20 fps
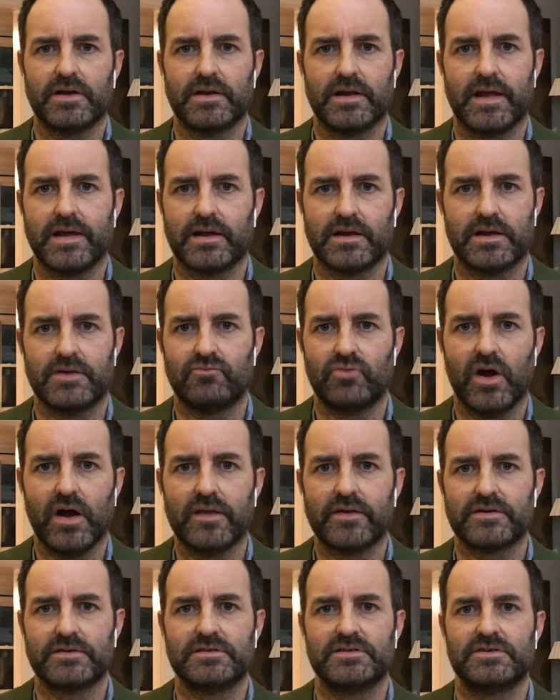Like, I'd
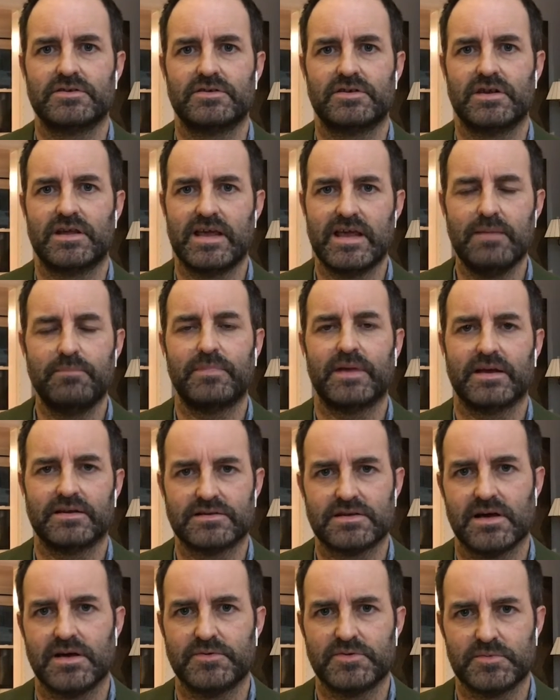rather keep that
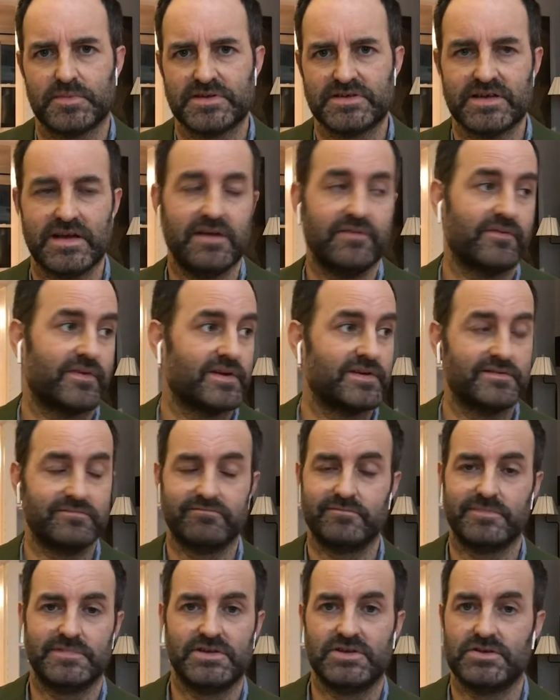time to myself and
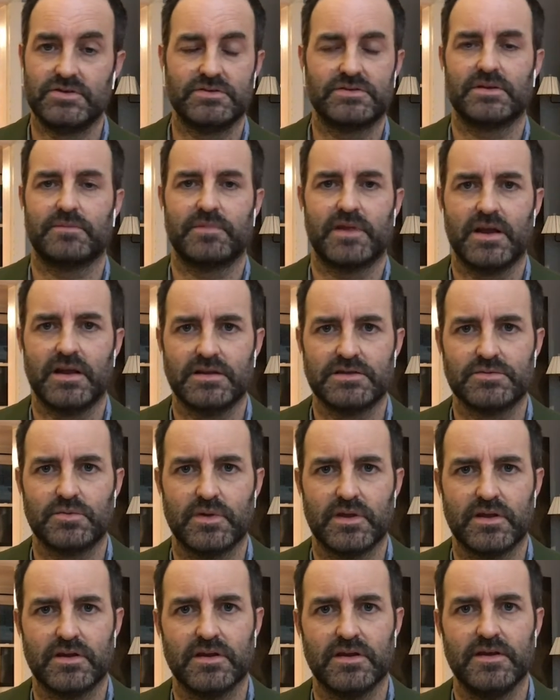do something else with it.
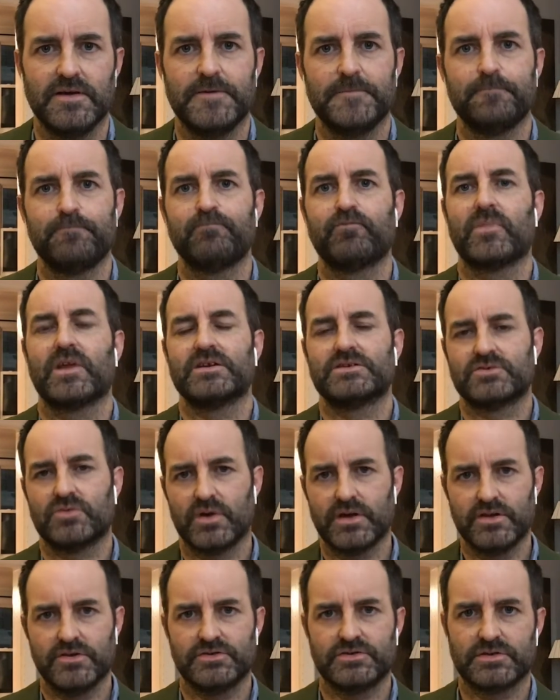So I
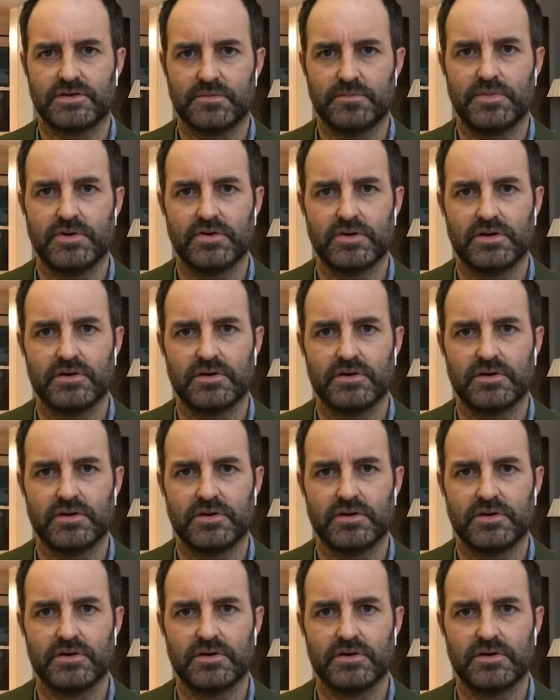use the computer.